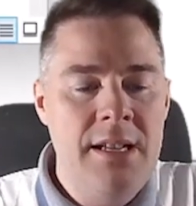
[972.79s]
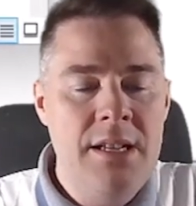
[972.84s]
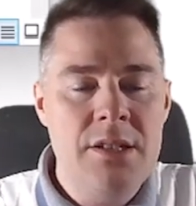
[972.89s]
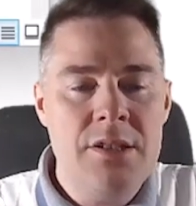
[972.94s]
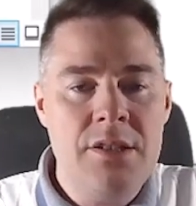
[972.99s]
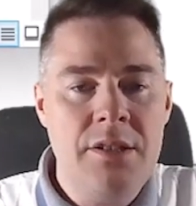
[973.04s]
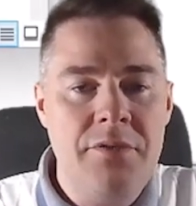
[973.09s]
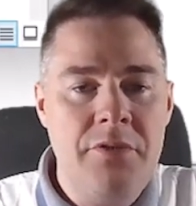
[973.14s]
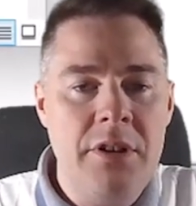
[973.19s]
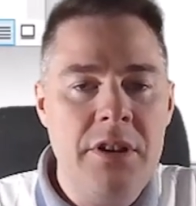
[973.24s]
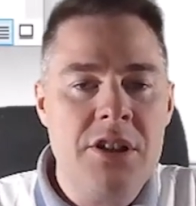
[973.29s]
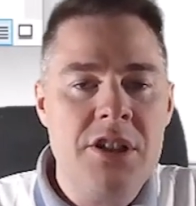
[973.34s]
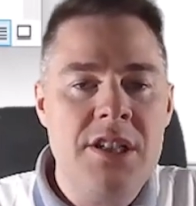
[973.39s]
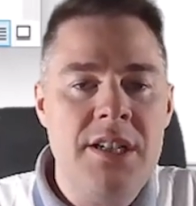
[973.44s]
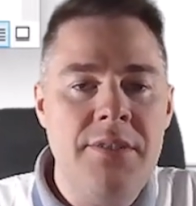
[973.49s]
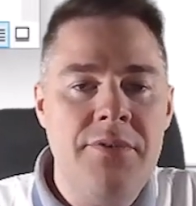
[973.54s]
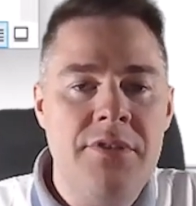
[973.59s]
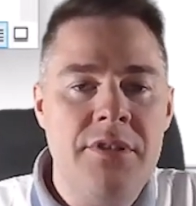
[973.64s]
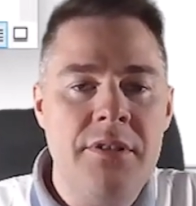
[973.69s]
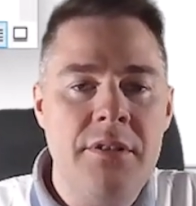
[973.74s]
So if we
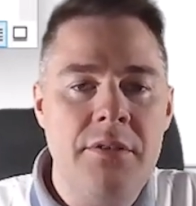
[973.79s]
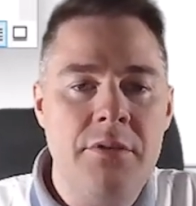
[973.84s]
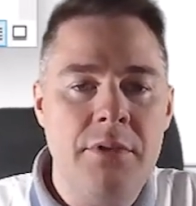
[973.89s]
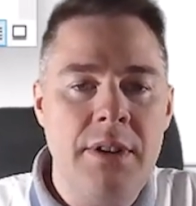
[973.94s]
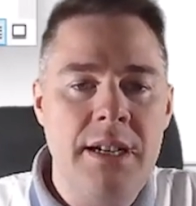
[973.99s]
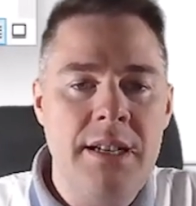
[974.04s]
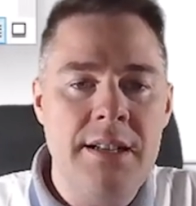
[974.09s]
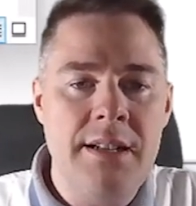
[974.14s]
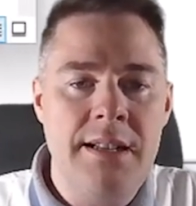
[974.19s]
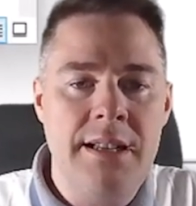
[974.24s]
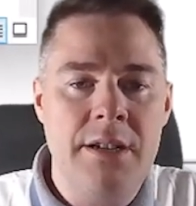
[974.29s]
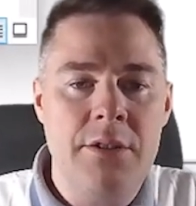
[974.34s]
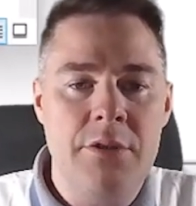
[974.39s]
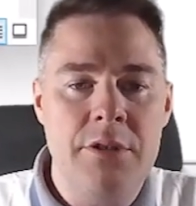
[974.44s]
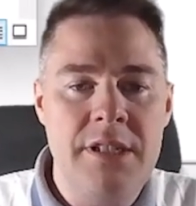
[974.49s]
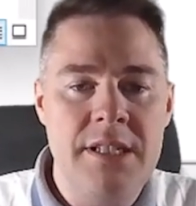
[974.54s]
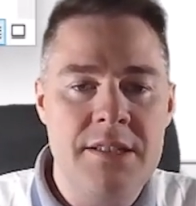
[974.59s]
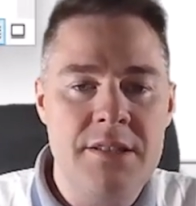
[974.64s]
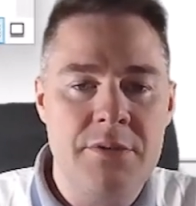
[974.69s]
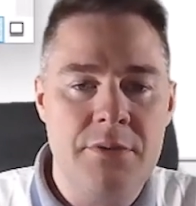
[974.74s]
shift right click or
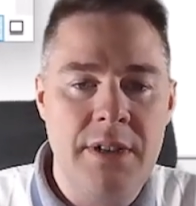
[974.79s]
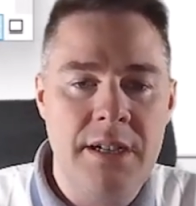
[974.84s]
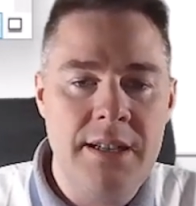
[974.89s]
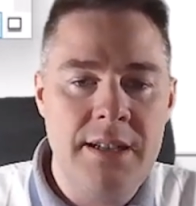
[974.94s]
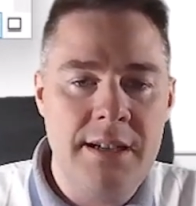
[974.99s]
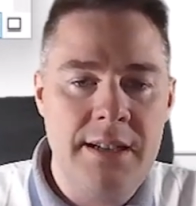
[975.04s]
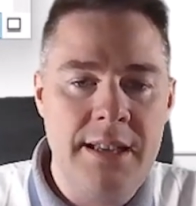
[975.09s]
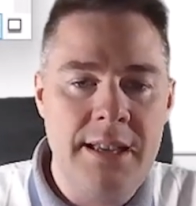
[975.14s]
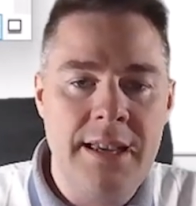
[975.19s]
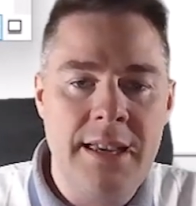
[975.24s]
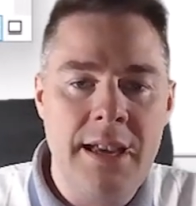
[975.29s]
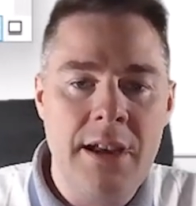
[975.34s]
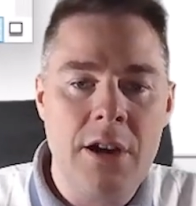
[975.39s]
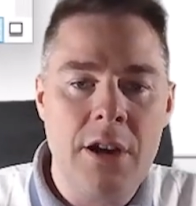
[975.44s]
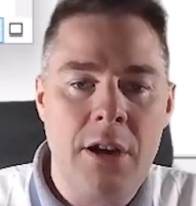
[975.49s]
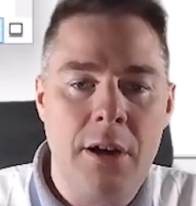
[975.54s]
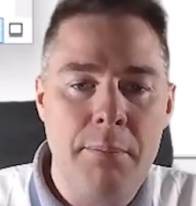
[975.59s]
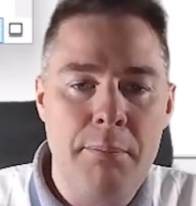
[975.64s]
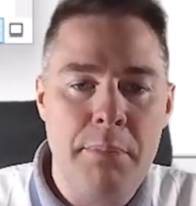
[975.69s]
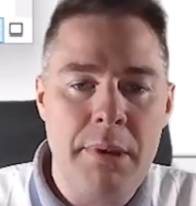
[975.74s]
just right click and
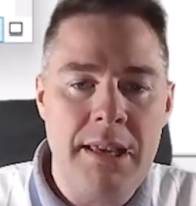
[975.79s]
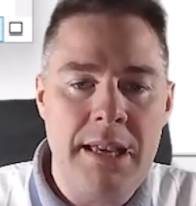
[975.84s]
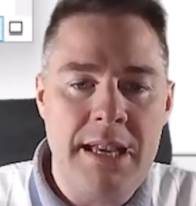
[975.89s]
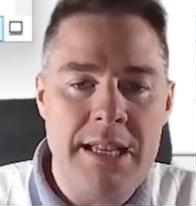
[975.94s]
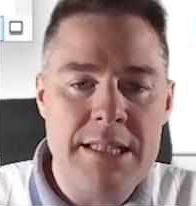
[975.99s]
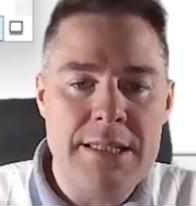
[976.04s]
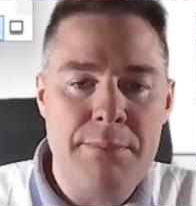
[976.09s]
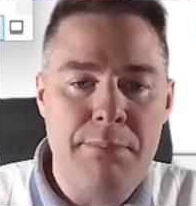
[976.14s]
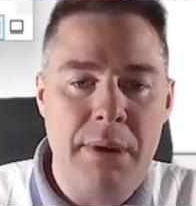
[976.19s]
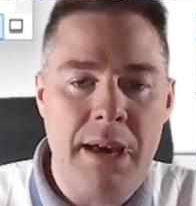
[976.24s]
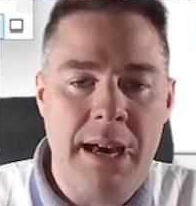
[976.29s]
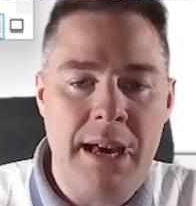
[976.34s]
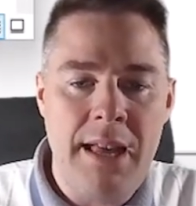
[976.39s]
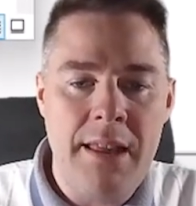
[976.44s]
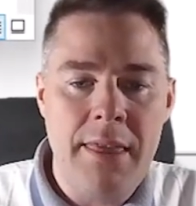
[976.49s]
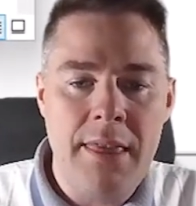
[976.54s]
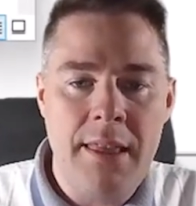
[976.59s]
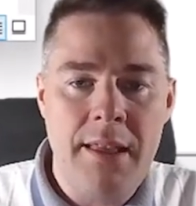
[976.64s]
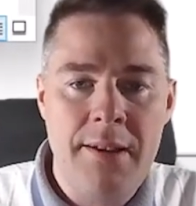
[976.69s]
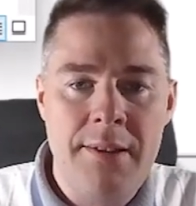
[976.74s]
copy as
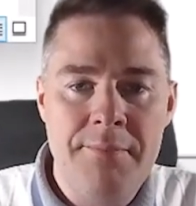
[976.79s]
path,